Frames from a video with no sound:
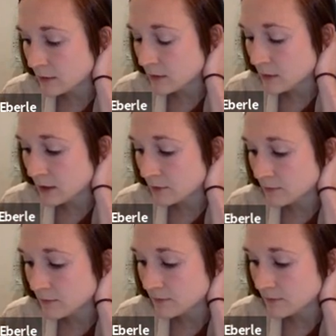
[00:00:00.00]
and the bottom,
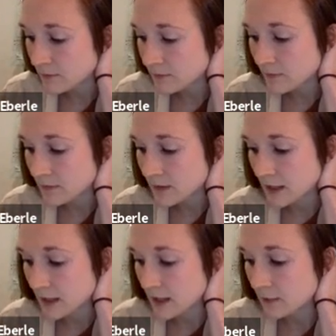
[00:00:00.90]

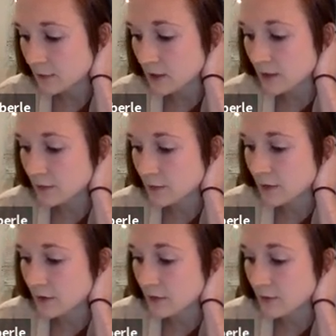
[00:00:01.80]
and we're left
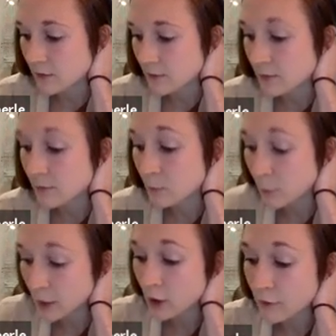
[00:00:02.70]
with
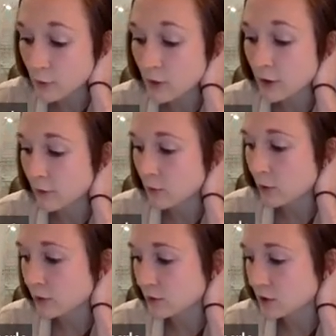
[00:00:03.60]
1 over
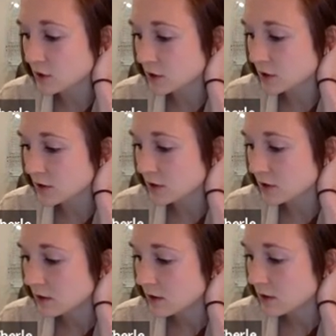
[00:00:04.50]
moles, which is just
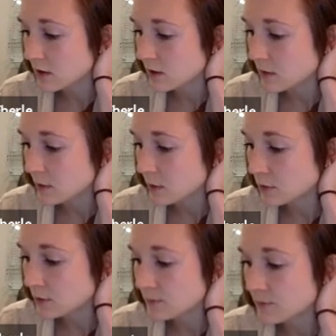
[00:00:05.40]
moles.